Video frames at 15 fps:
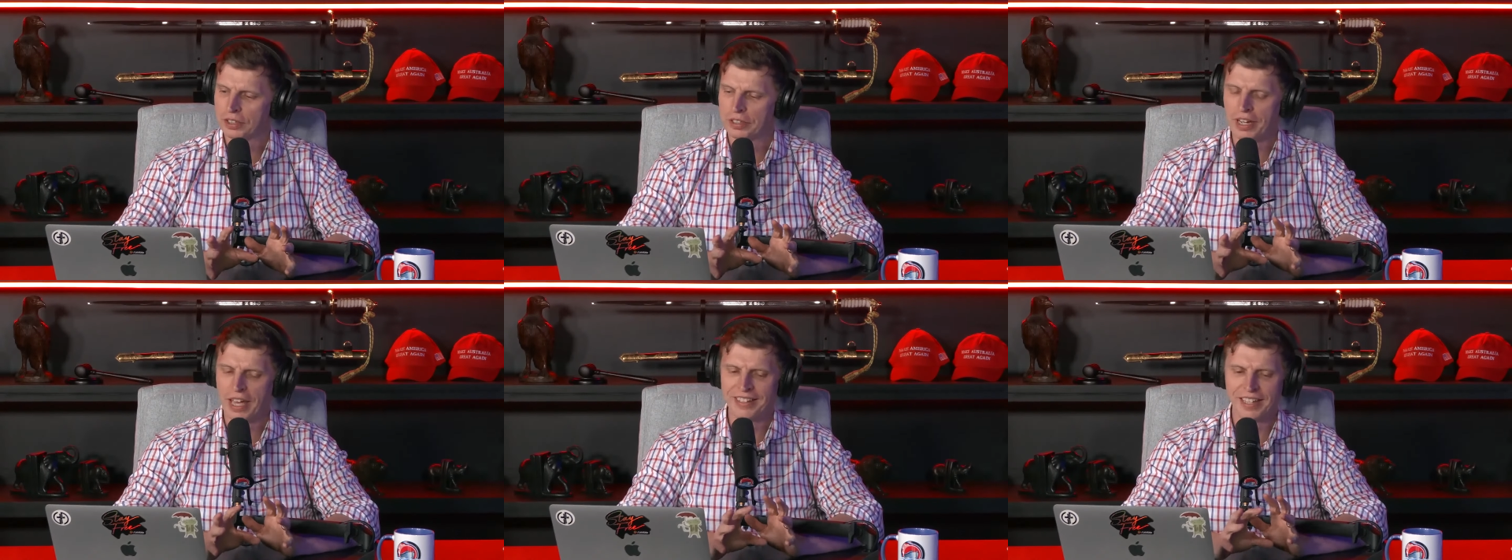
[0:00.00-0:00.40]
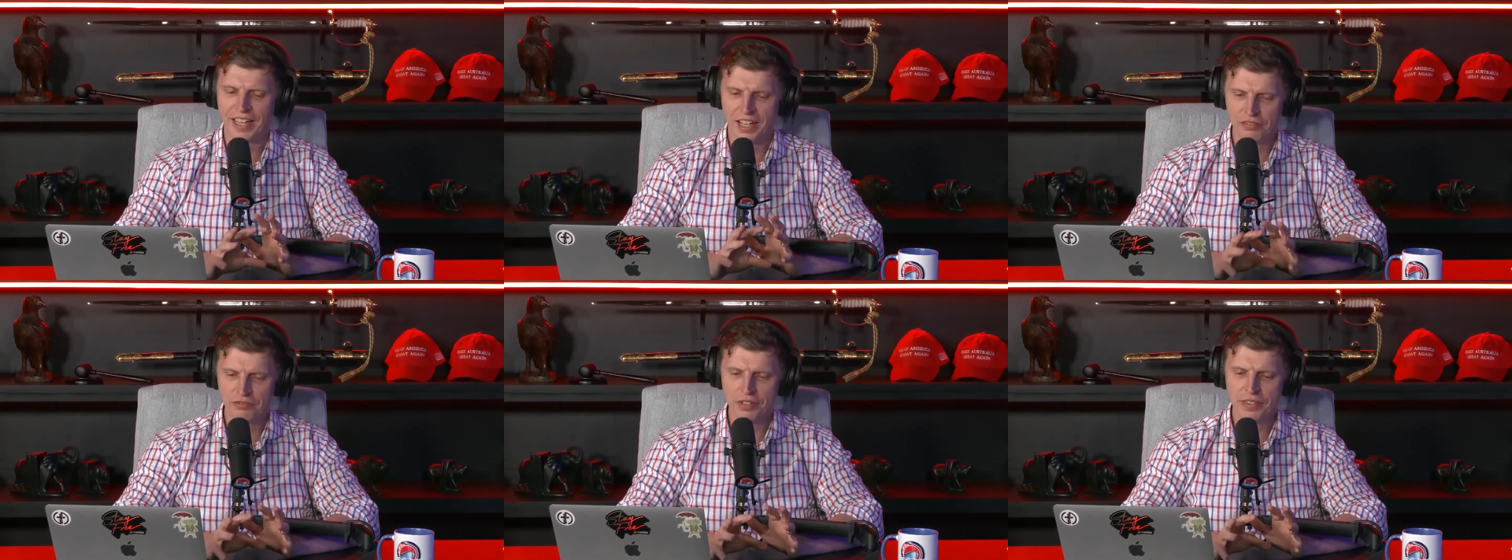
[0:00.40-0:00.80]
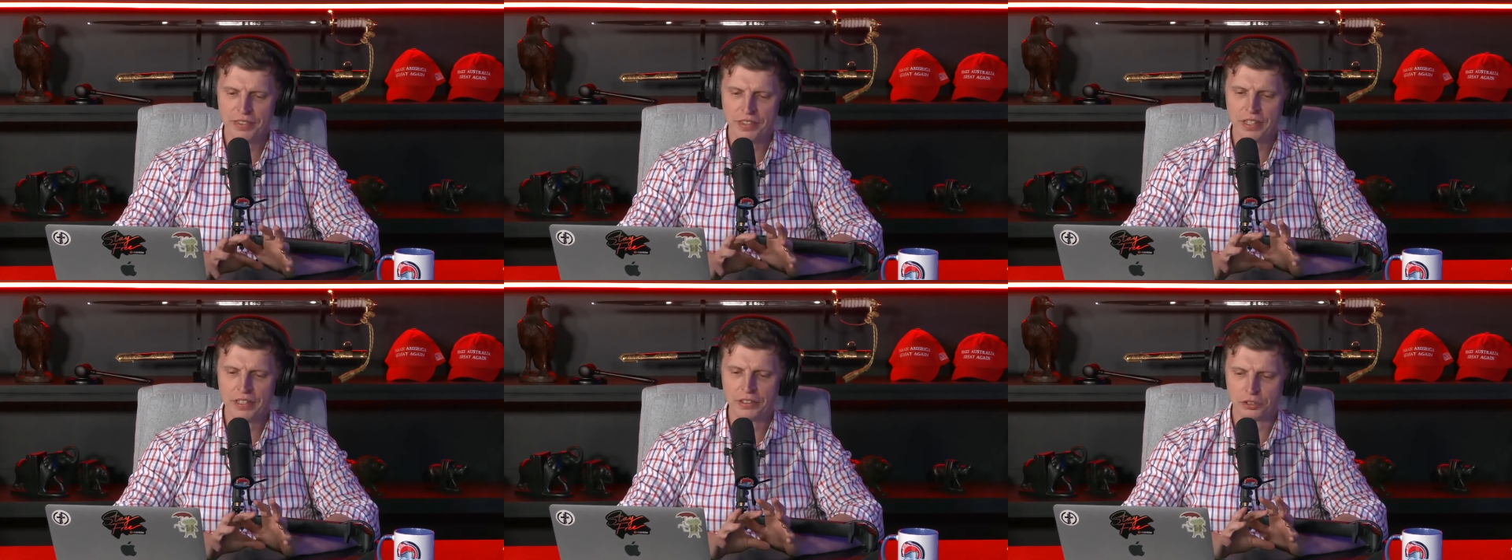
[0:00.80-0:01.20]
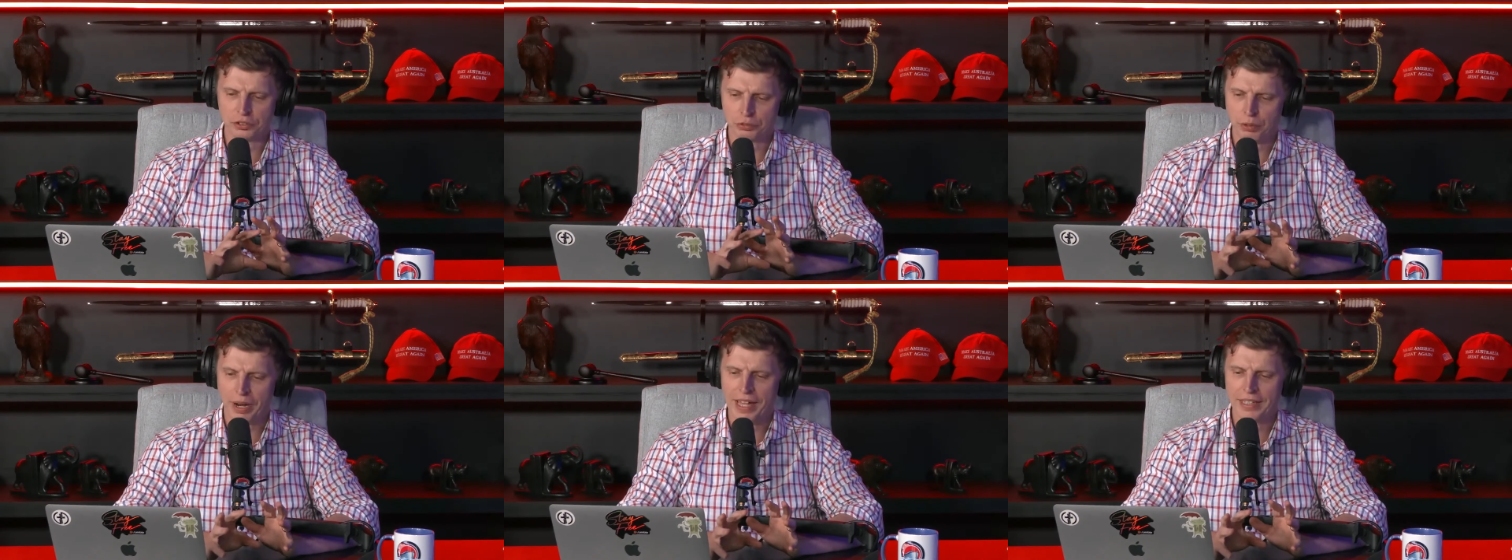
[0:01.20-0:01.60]
and everything
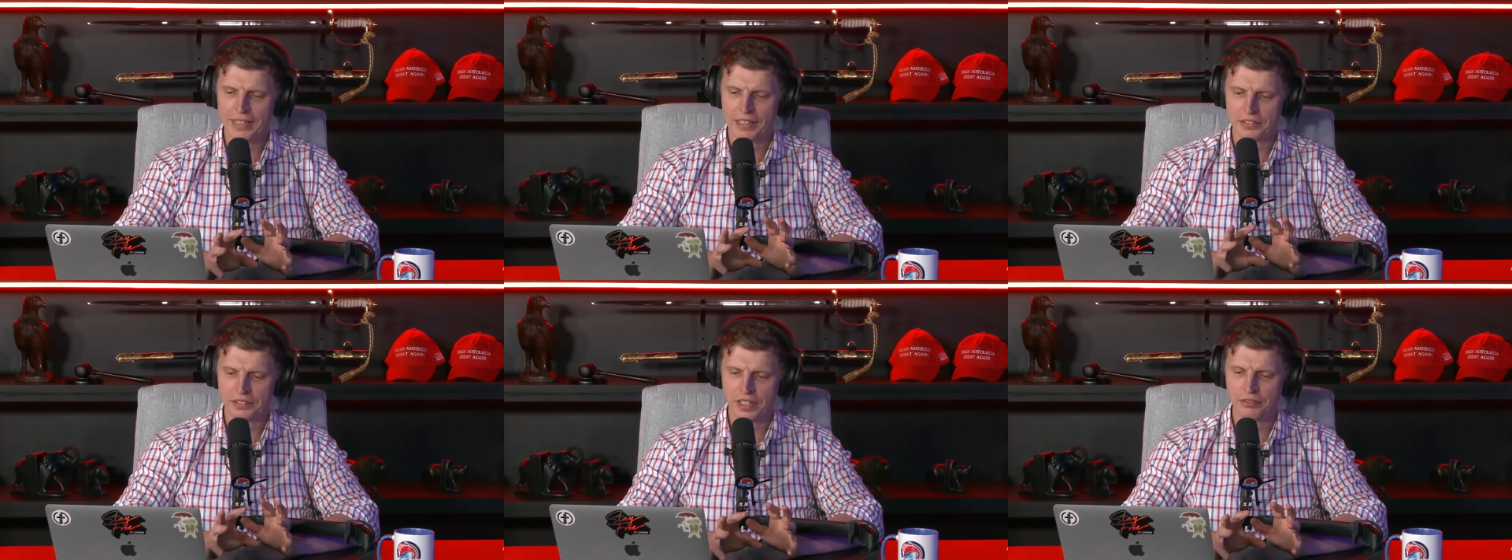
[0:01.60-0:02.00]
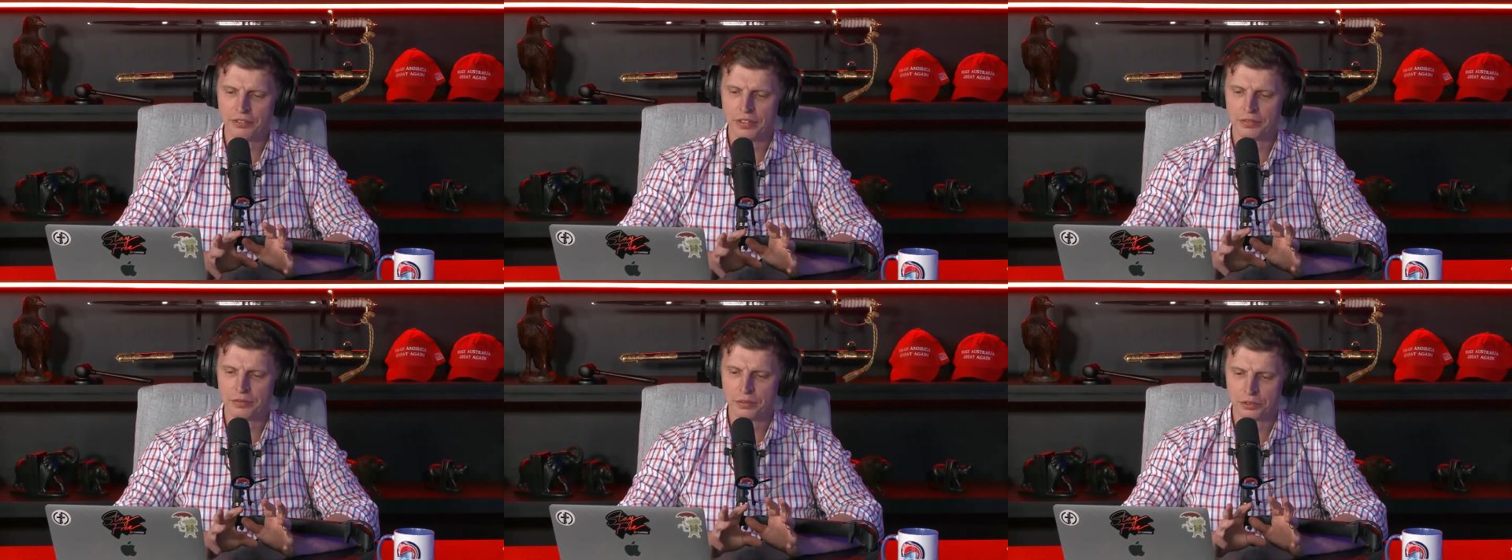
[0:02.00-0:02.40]
Australia has ever